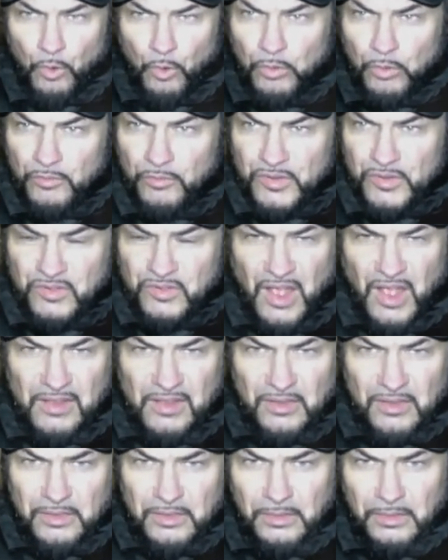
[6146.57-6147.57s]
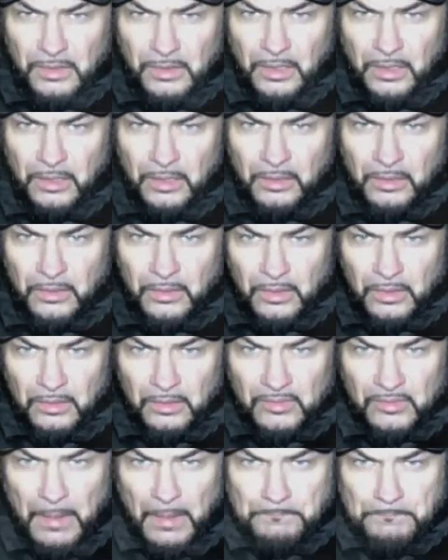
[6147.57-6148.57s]
All of a sudden,
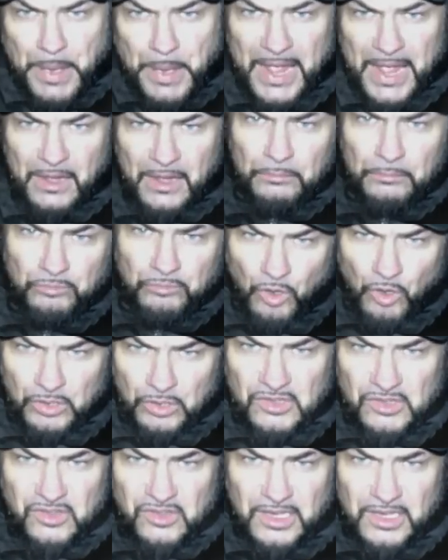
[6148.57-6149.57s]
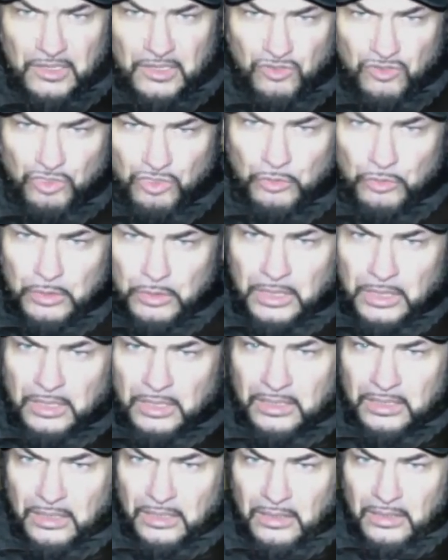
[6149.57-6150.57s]
them Peckham Donnies hear the tune.
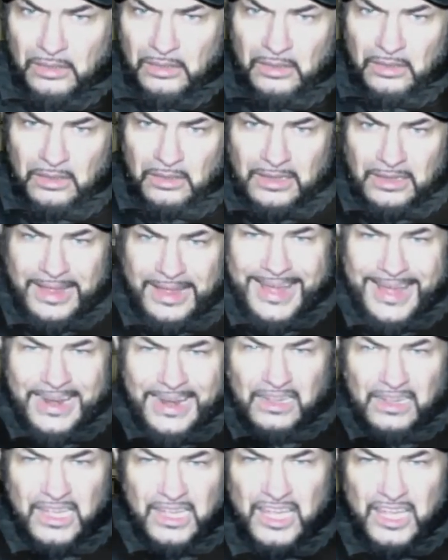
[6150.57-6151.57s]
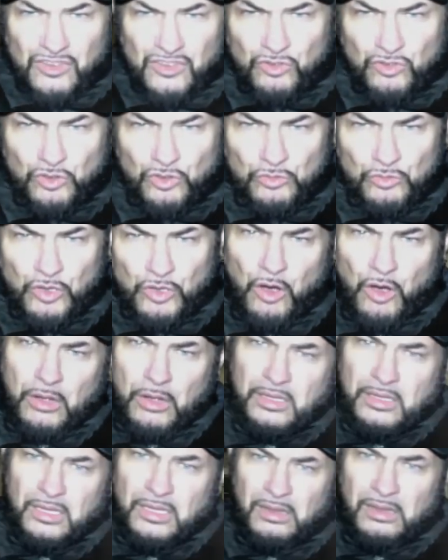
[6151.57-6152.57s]
And I kid you
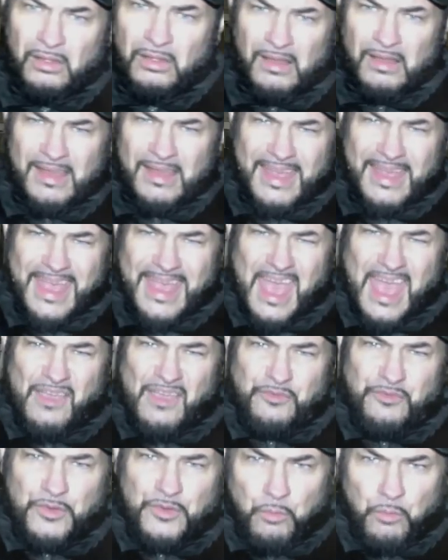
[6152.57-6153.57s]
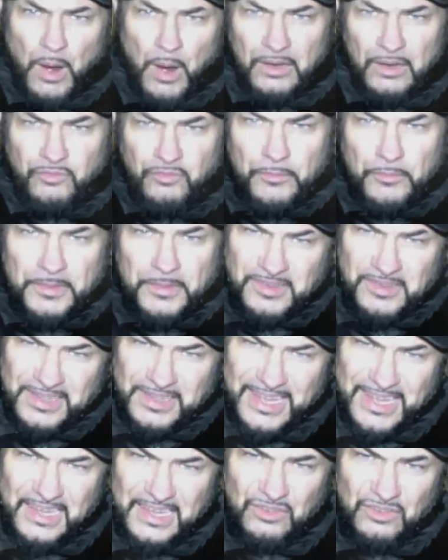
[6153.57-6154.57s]
not, every one of them is
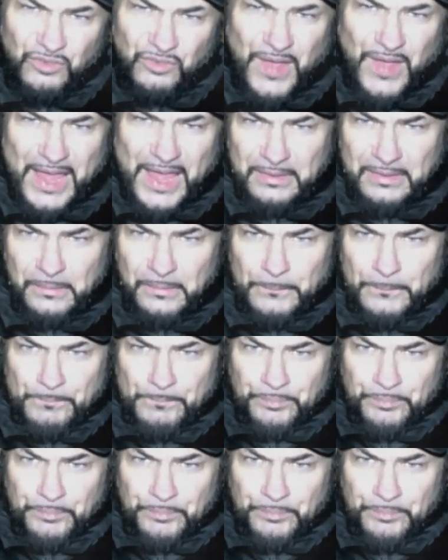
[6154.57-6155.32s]
a Giggs fan.